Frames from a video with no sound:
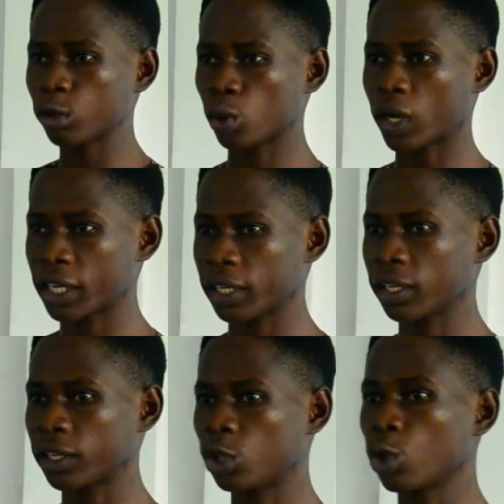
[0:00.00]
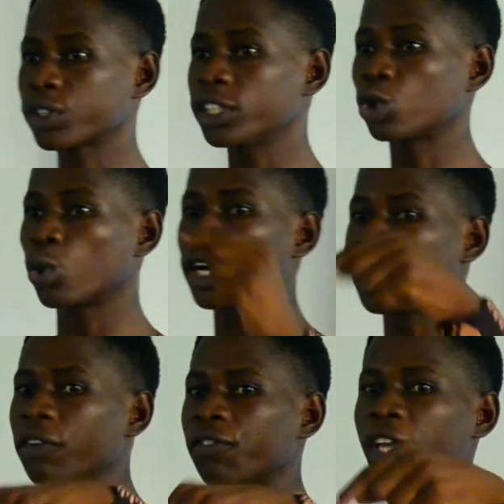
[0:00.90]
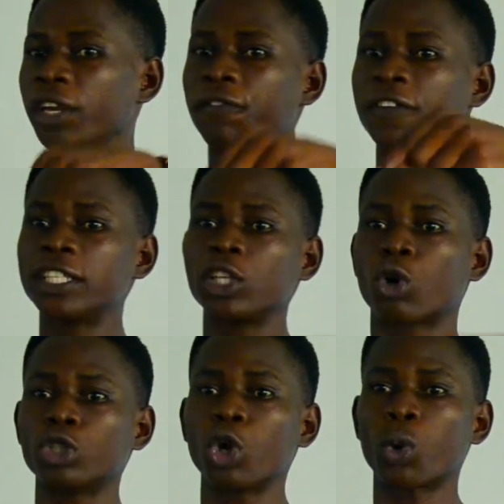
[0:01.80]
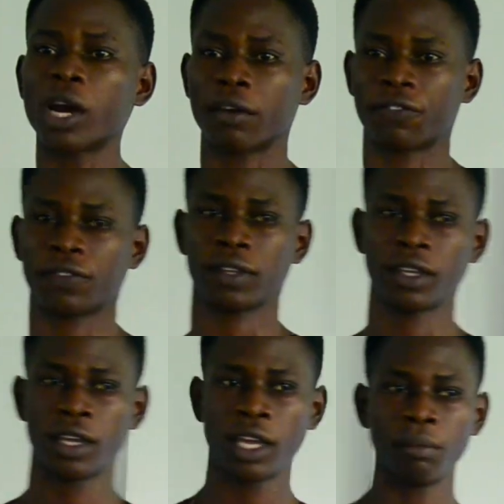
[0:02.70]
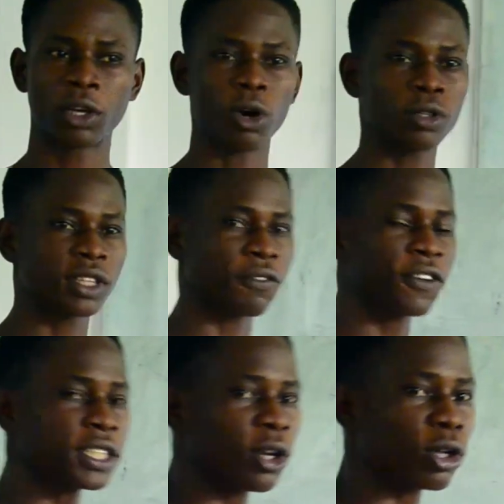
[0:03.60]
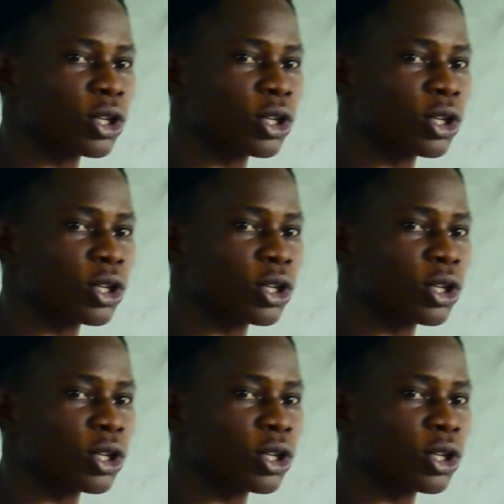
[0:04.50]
usually used to live in physical geography, because the physical